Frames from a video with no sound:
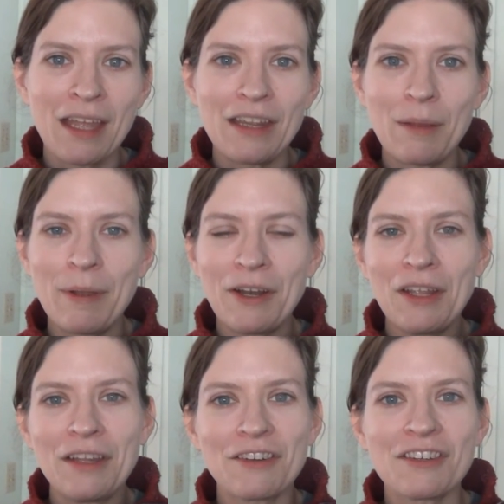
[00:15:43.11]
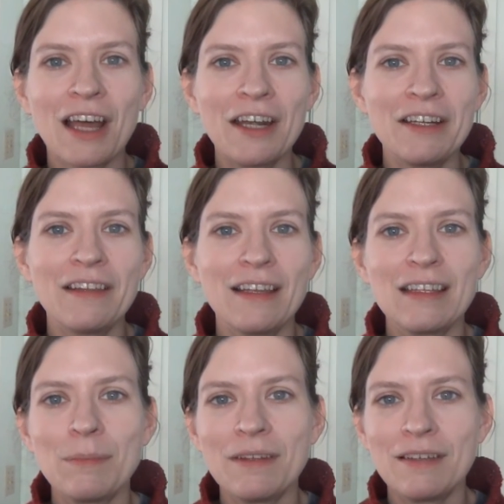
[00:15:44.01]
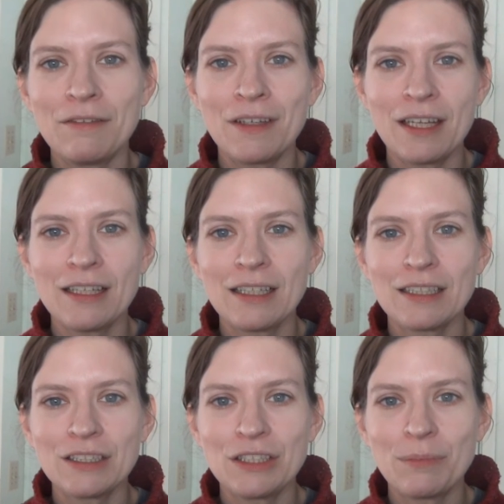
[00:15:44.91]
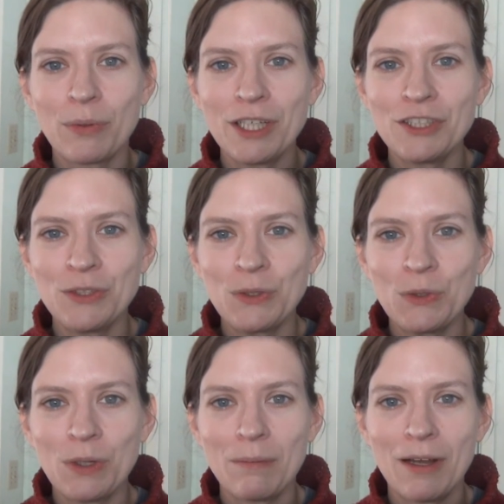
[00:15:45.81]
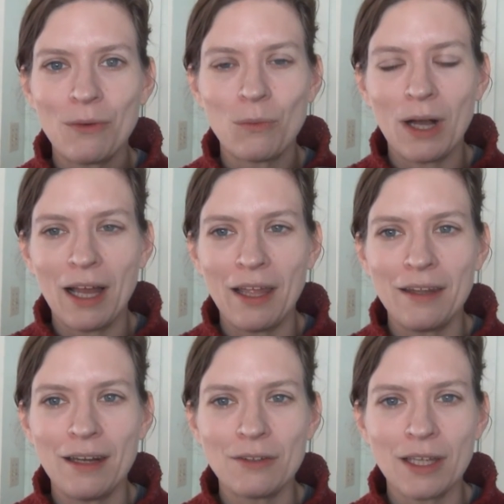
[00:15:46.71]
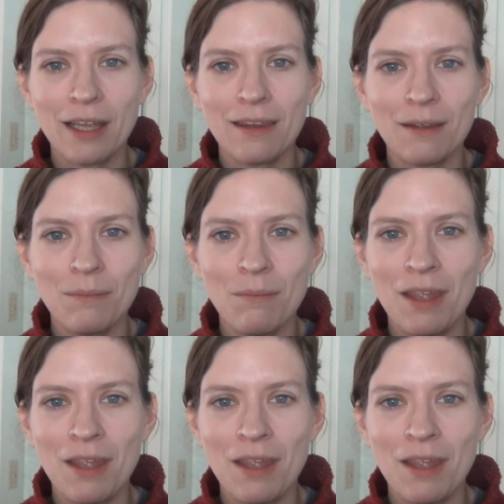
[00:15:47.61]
Apparently there's not anything specific to point to about why they don't like them.